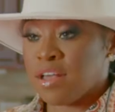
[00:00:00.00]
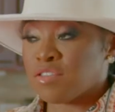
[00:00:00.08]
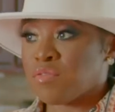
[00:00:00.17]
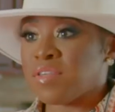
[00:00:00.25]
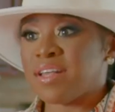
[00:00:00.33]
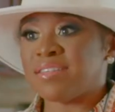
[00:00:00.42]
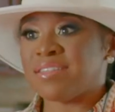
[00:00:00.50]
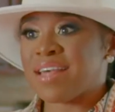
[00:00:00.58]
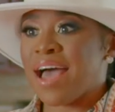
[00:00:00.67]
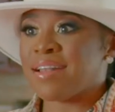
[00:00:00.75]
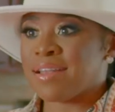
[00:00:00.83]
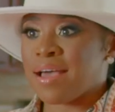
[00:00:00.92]
So there's
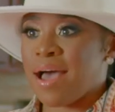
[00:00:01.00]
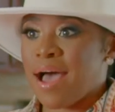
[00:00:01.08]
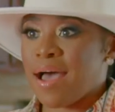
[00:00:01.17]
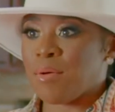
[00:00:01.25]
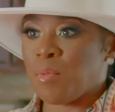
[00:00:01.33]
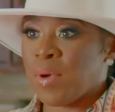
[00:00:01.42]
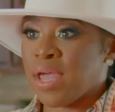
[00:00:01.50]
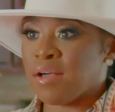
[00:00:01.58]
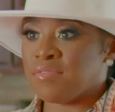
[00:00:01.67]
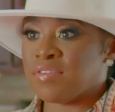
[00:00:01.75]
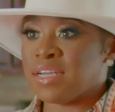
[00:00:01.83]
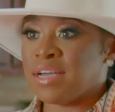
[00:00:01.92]
that way
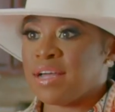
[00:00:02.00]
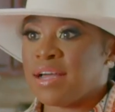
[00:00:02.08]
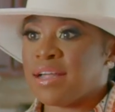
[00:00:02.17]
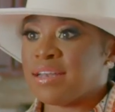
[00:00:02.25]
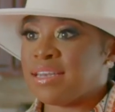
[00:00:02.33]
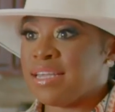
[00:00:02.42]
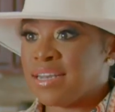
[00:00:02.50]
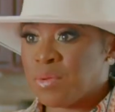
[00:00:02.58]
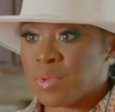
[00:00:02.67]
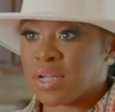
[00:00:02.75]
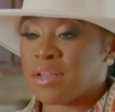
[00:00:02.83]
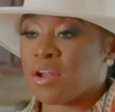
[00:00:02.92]
of dealing
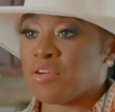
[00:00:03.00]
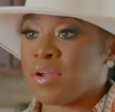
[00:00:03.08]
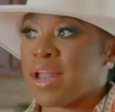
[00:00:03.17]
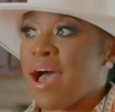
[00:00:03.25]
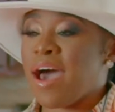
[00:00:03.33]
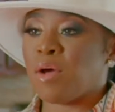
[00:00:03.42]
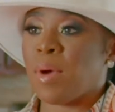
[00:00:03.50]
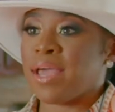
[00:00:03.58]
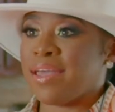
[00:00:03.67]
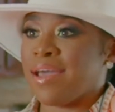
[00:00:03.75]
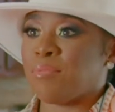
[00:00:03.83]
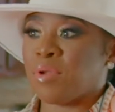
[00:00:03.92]
with clutter, and how do I
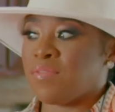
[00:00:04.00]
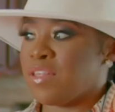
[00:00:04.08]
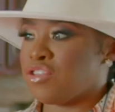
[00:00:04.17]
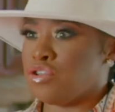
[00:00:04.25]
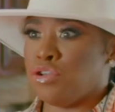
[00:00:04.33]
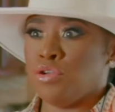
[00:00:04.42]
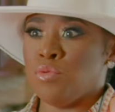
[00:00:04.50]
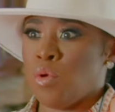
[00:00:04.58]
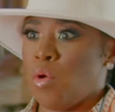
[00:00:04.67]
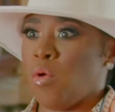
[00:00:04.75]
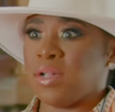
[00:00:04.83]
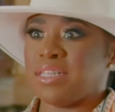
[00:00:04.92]
get rid of this new
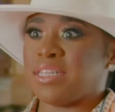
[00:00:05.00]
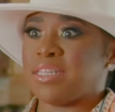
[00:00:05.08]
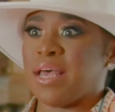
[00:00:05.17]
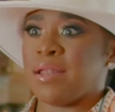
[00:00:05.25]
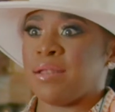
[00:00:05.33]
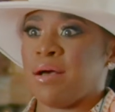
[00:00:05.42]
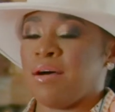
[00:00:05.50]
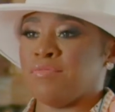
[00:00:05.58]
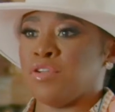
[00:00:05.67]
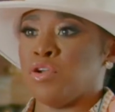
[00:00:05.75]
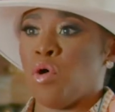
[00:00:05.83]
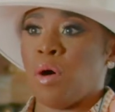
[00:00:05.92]
onset of
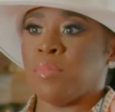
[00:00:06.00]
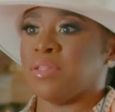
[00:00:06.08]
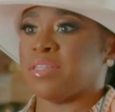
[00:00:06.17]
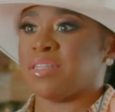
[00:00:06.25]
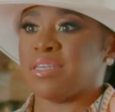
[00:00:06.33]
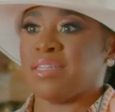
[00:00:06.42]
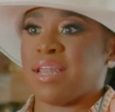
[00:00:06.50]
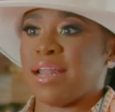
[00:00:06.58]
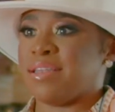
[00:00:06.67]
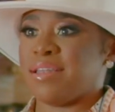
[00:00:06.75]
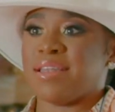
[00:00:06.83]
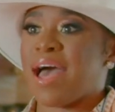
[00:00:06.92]
normalcy that I
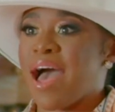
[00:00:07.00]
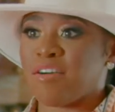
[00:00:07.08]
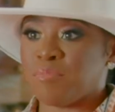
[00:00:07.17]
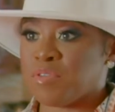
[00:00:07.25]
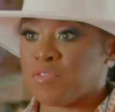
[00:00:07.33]
didn't have